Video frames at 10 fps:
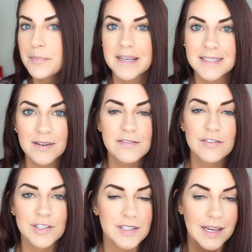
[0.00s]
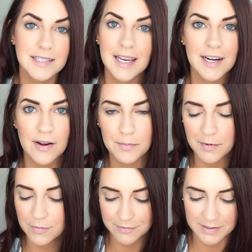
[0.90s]
because I've just like taken off
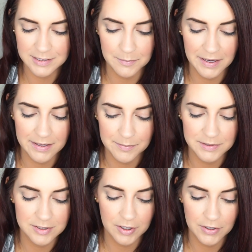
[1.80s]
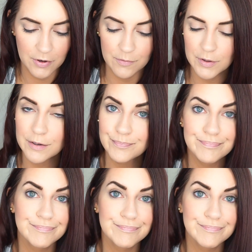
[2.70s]
my full face of makeup and started over